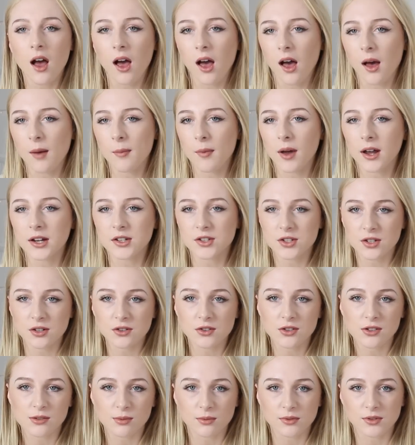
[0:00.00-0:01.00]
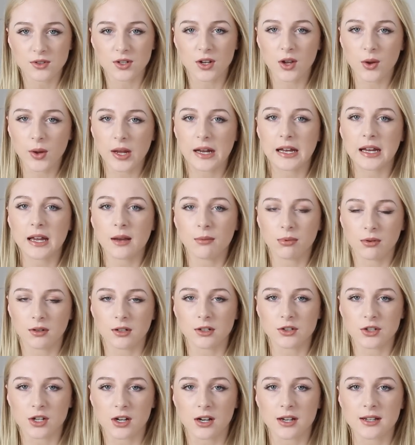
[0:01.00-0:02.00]
I do just want to quickly
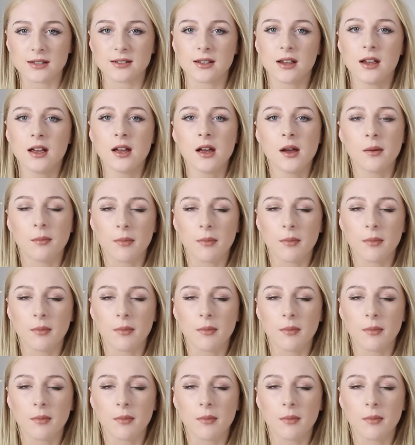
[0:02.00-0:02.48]
apologise.